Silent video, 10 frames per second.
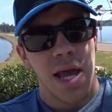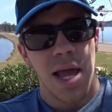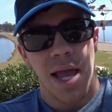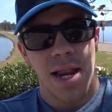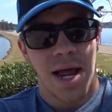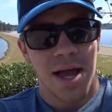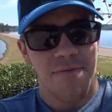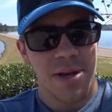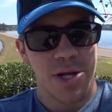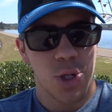and
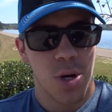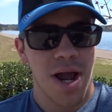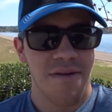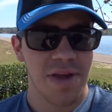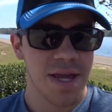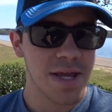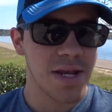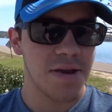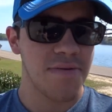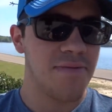I've been driving
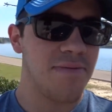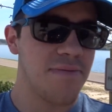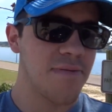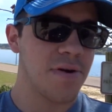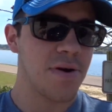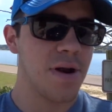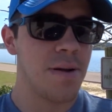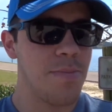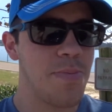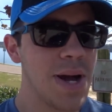it for
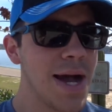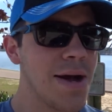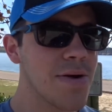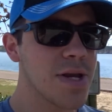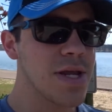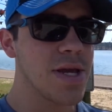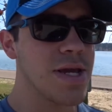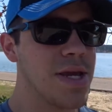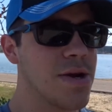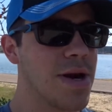about
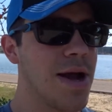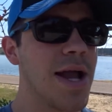a year now.